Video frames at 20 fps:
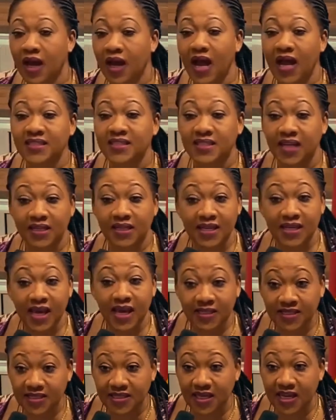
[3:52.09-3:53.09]
as of
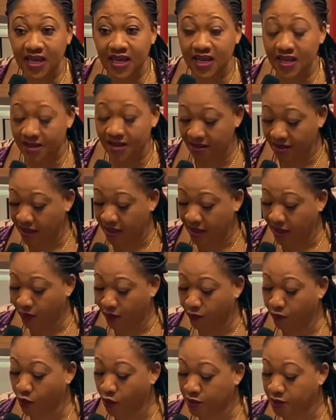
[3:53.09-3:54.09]
yesterday,
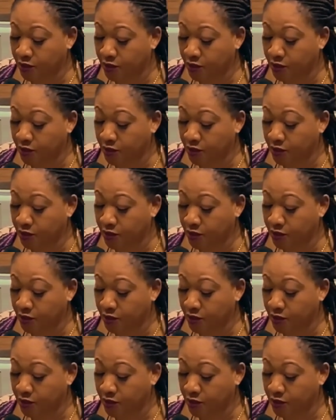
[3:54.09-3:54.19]
wrote